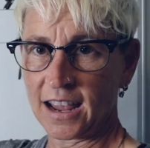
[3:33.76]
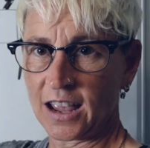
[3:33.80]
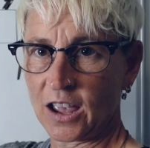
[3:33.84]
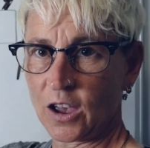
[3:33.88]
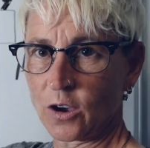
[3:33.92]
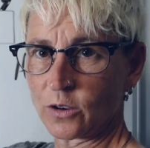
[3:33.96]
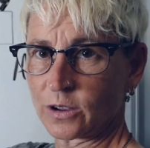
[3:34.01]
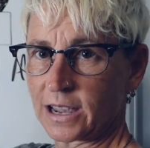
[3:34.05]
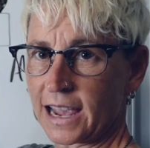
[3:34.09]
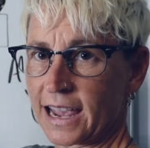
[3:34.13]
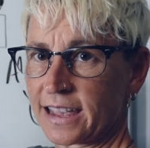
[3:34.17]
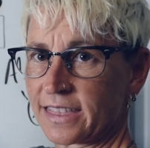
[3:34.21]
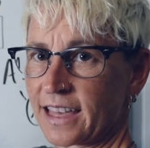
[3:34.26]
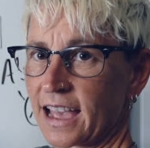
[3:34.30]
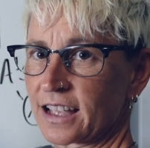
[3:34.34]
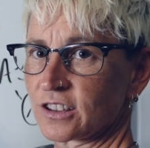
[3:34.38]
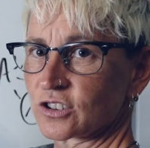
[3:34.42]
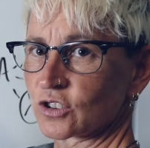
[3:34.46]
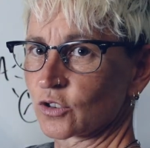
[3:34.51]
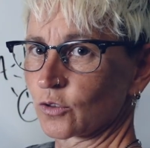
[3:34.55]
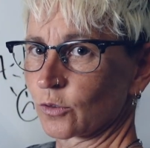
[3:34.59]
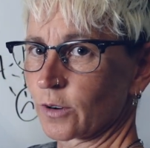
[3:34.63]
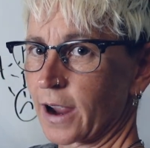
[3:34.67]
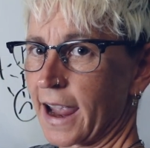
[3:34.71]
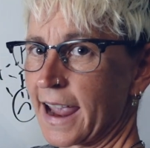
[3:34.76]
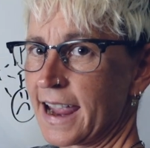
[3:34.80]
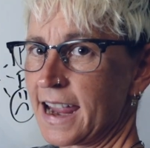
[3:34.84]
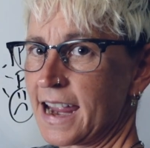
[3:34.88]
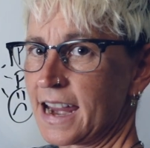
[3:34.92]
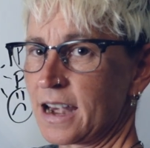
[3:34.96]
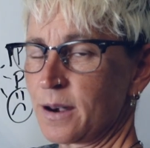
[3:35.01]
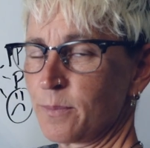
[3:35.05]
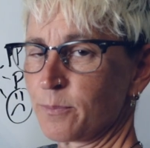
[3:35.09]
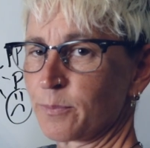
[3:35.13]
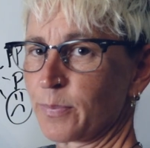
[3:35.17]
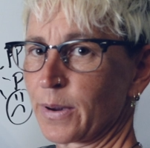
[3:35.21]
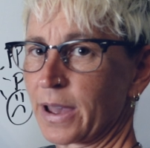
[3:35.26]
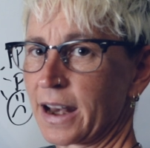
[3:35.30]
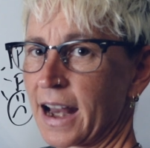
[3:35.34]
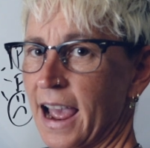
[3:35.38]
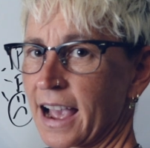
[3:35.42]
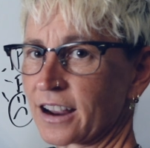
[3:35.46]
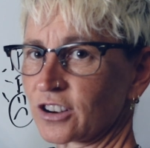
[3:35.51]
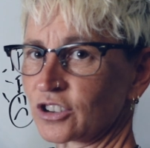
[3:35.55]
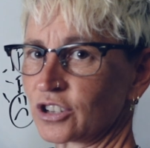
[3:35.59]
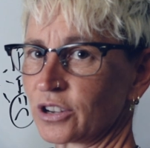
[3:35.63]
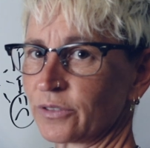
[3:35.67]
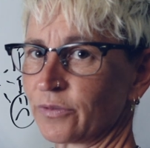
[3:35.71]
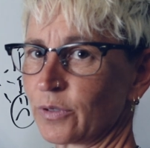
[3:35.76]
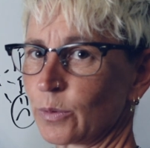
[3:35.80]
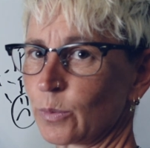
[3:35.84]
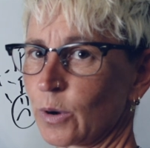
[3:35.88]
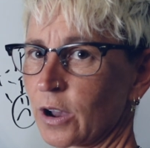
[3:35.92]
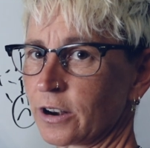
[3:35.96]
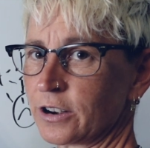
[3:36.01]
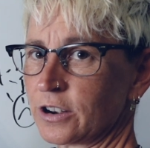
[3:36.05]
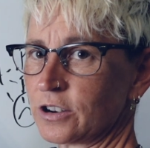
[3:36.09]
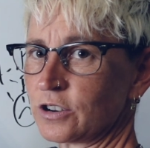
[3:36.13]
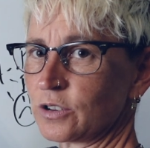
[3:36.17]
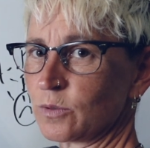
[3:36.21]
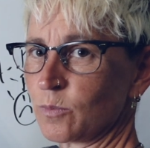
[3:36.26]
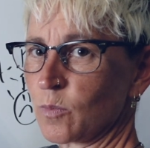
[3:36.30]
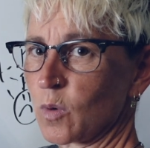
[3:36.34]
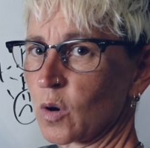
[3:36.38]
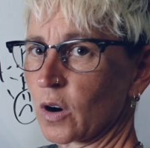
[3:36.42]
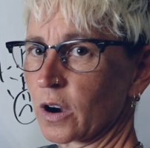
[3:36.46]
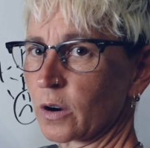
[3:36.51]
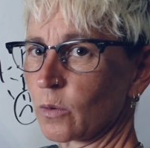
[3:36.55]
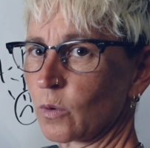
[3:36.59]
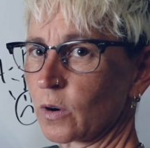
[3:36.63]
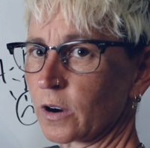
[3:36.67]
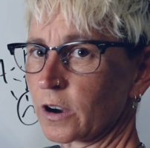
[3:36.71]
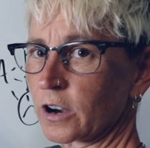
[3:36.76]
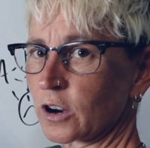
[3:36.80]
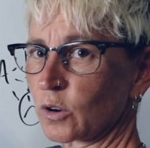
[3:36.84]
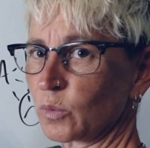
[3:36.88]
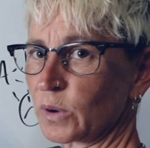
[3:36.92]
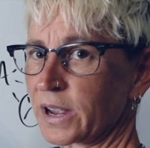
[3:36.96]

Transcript: okay, that's great, but actually if we want to do more work,